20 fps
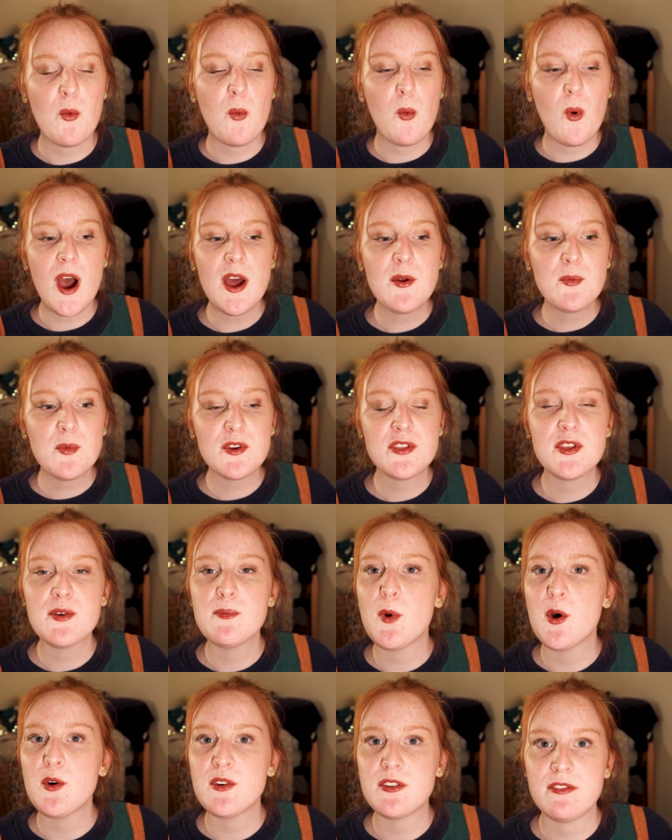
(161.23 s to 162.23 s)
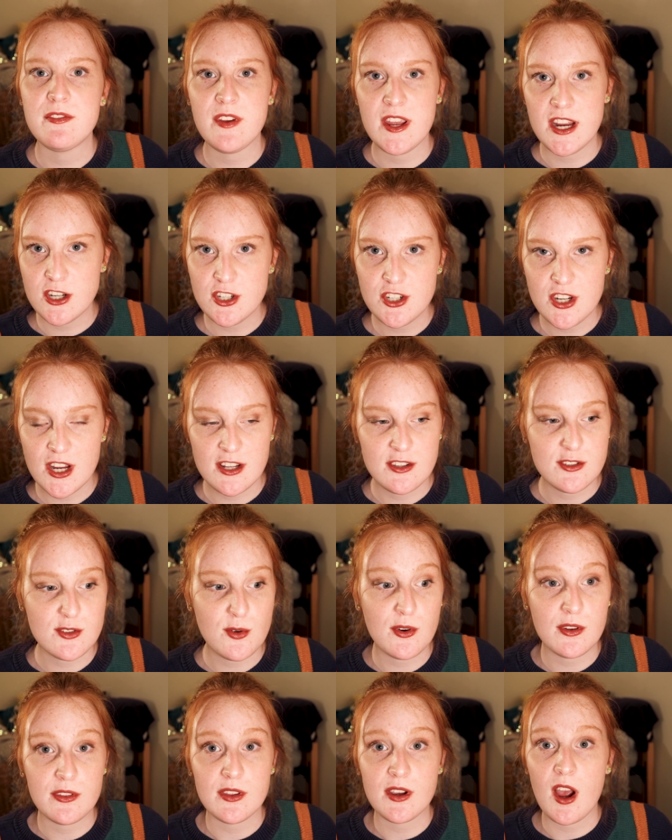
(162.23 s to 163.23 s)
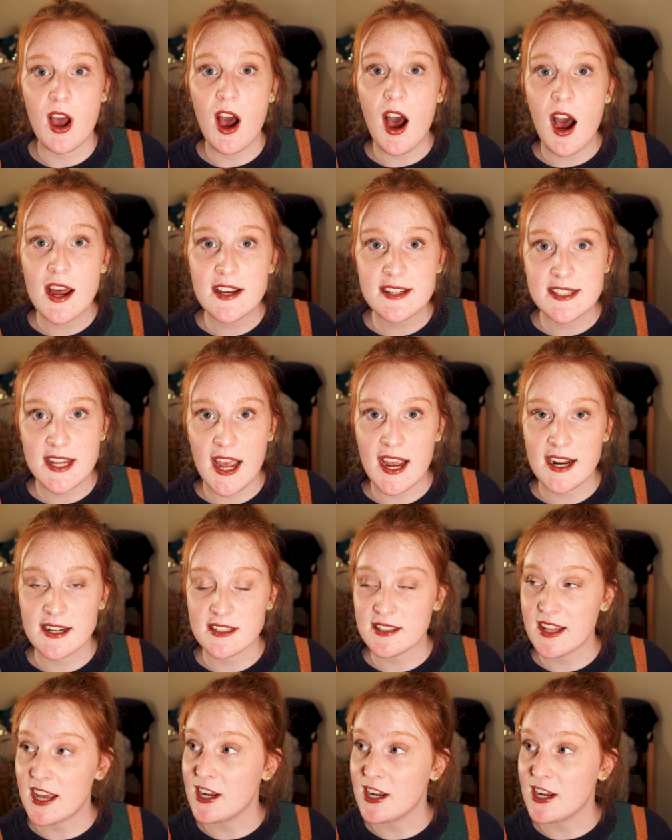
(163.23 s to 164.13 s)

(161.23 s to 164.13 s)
what were the motivations or the context